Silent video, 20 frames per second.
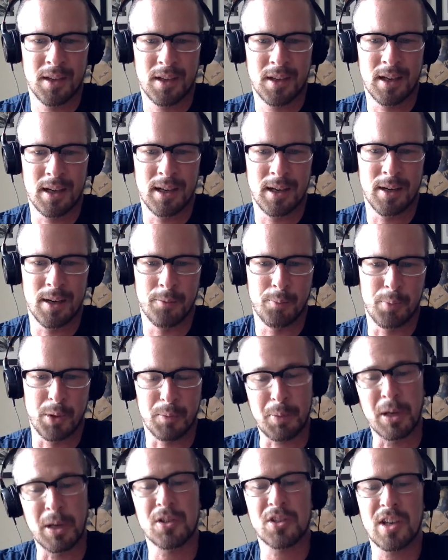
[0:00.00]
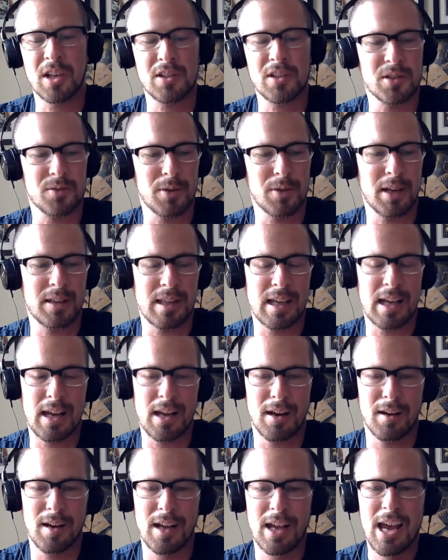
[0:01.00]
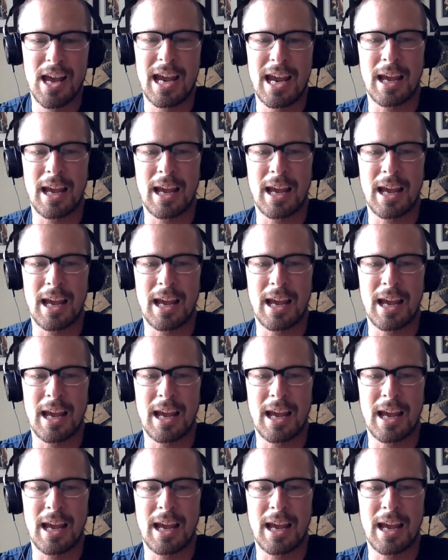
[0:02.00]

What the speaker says: But Pier 6 is right there,